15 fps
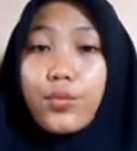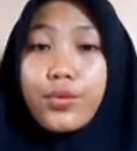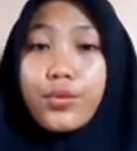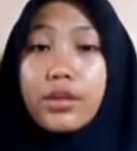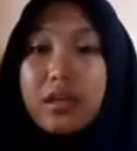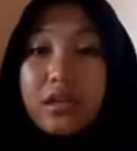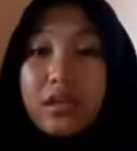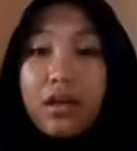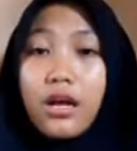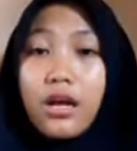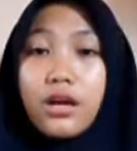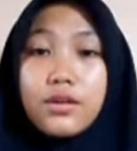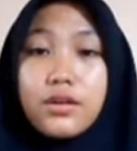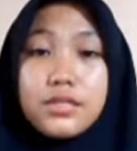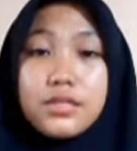will
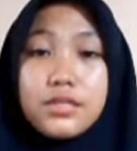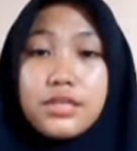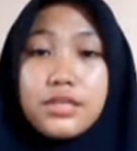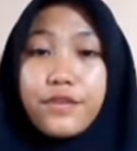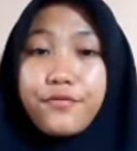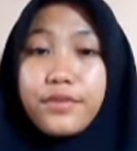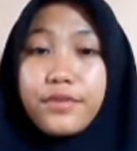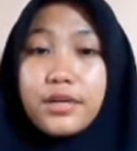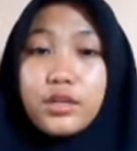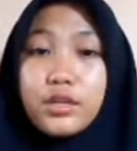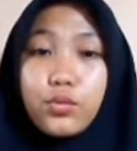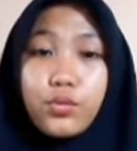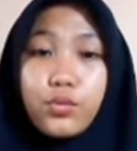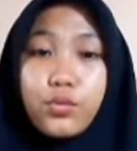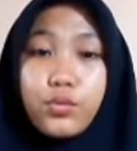cause the server
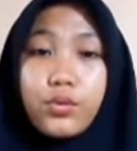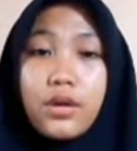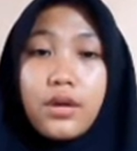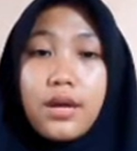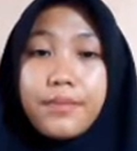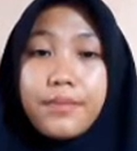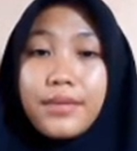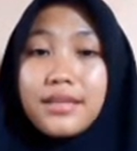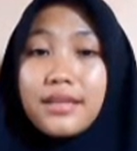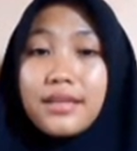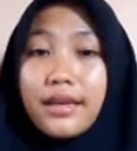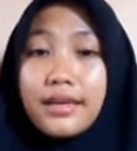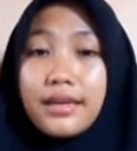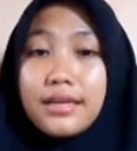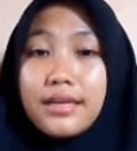to
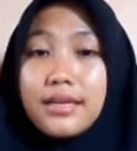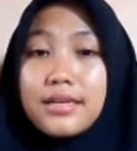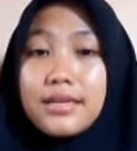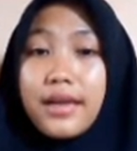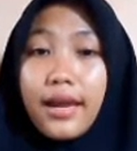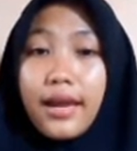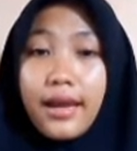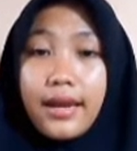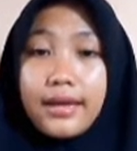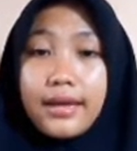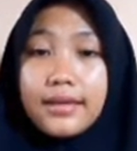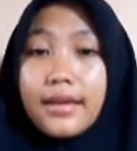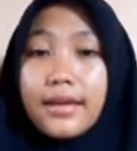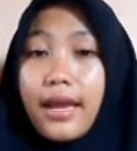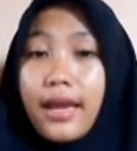panic,
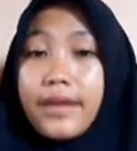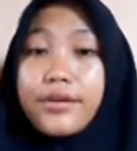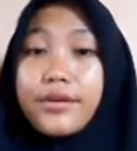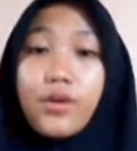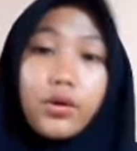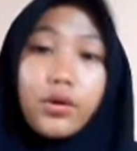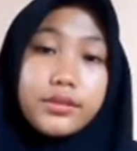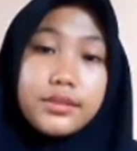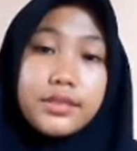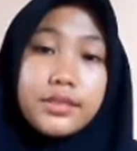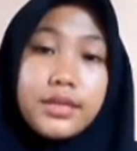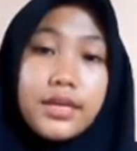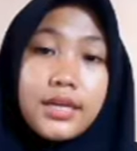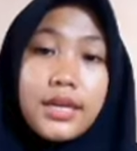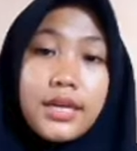hang, and down.
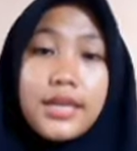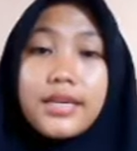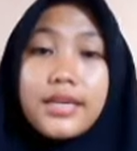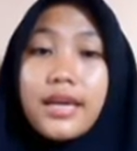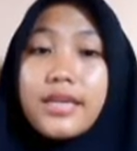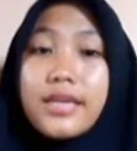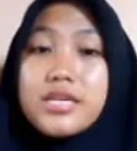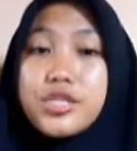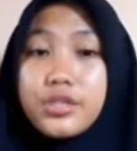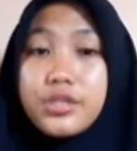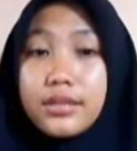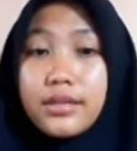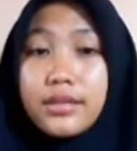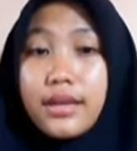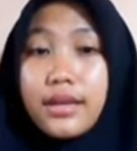In
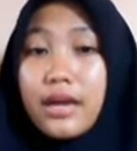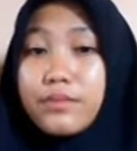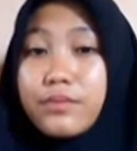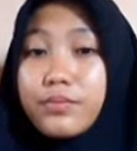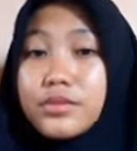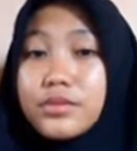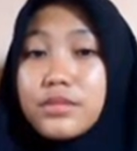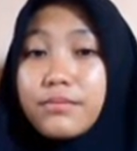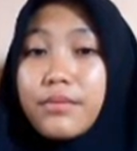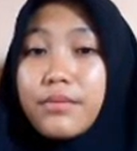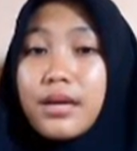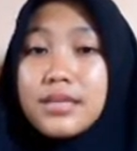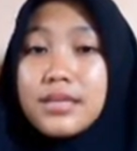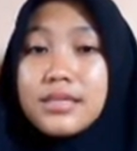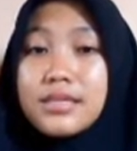addition, the campus
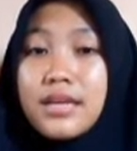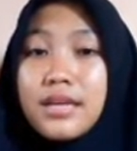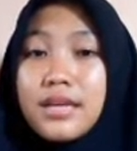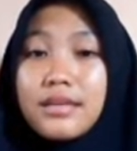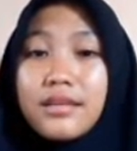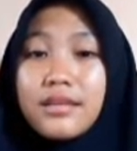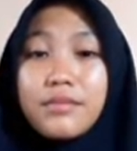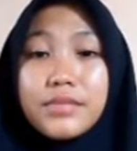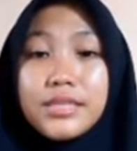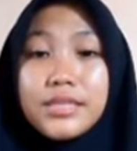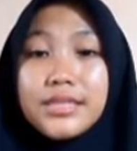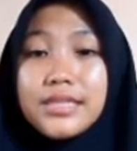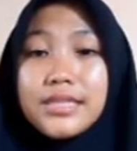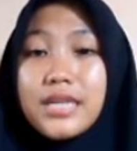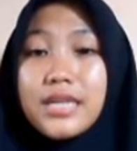must
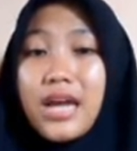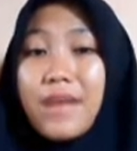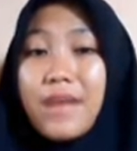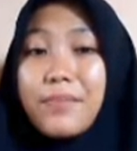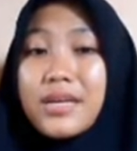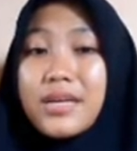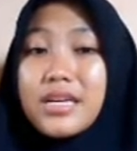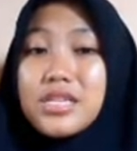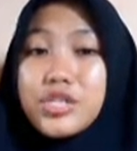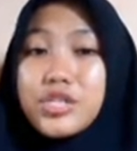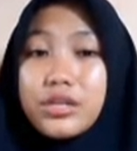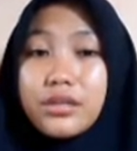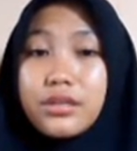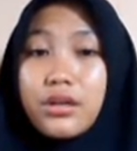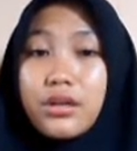determine the
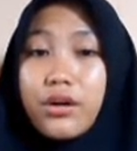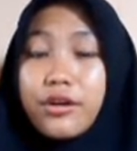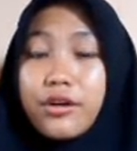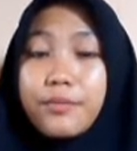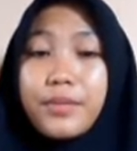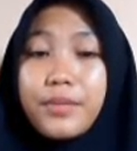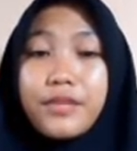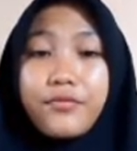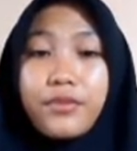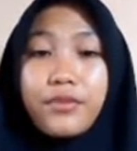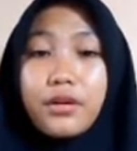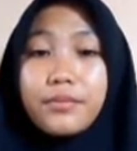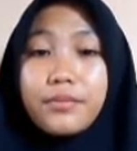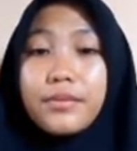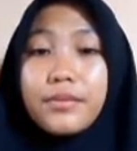application or
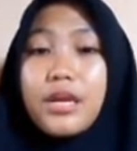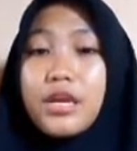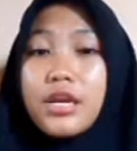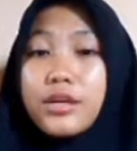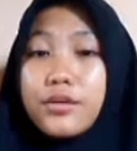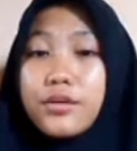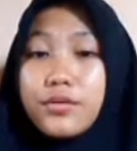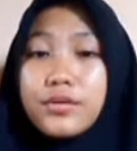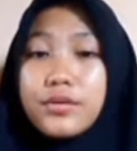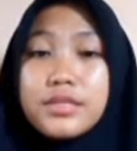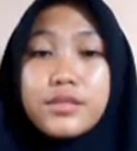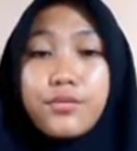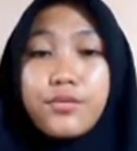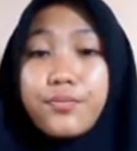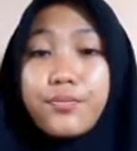platform
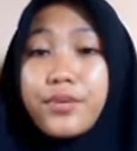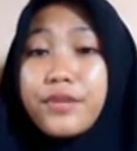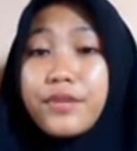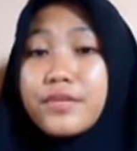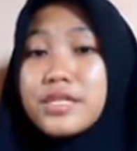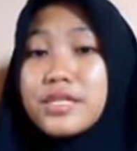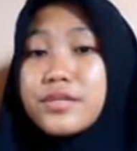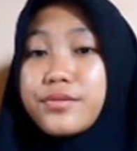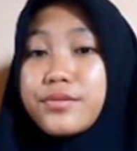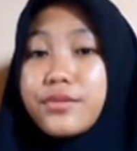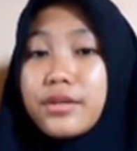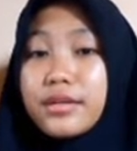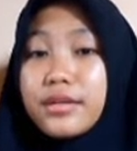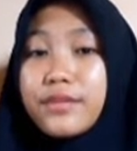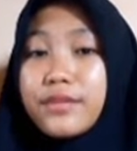used to prevent
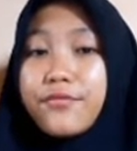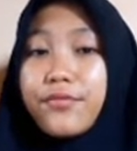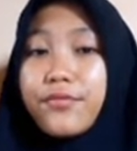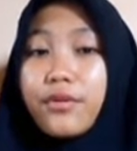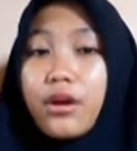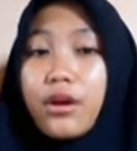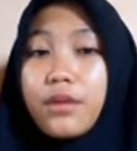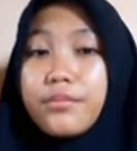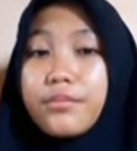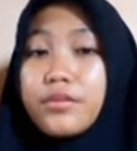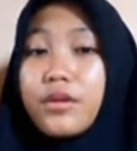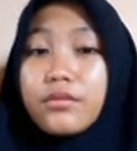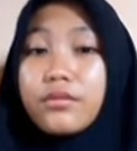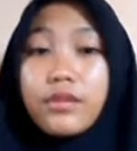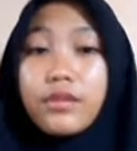students from
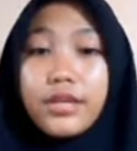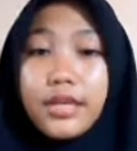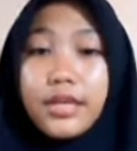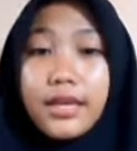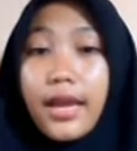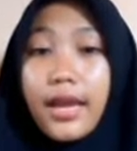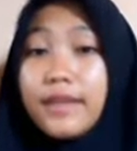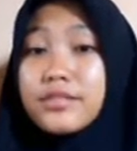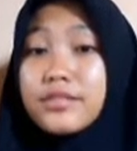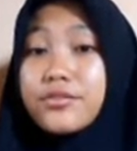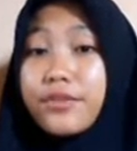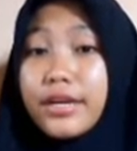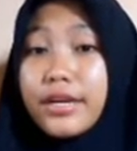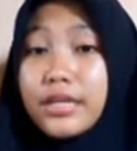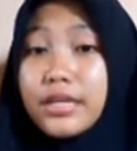downloading and
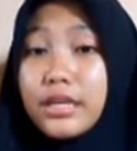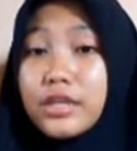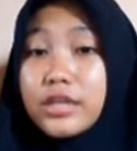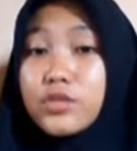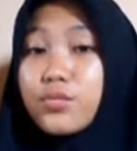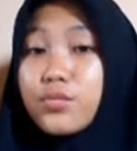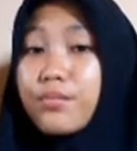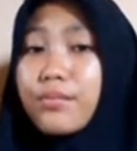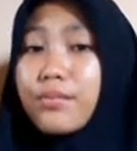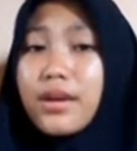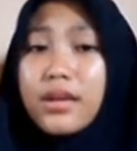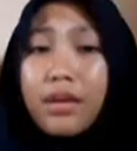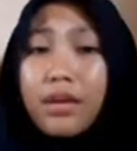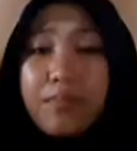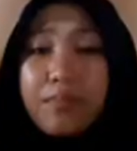trying too
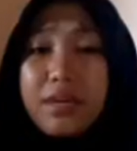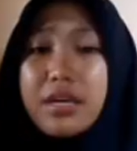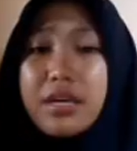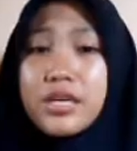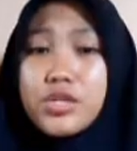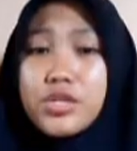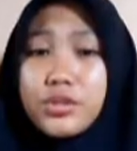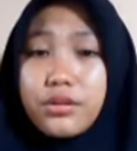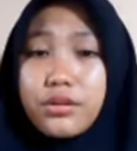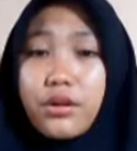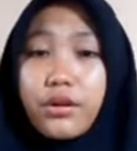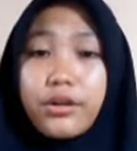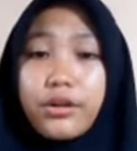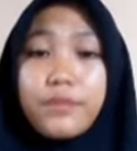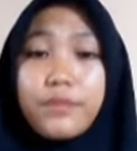many applications
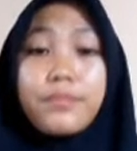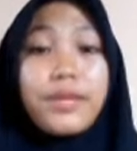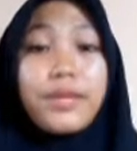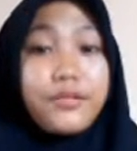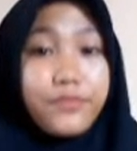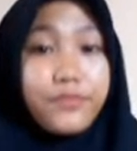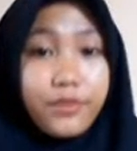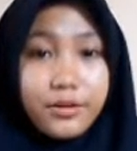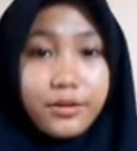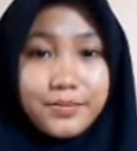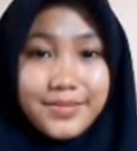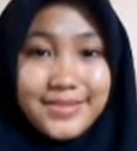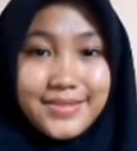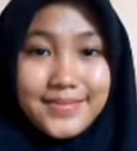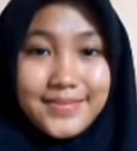or
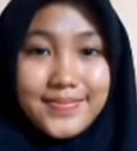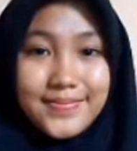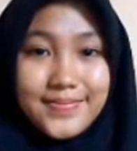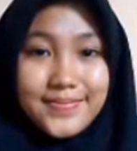platforms.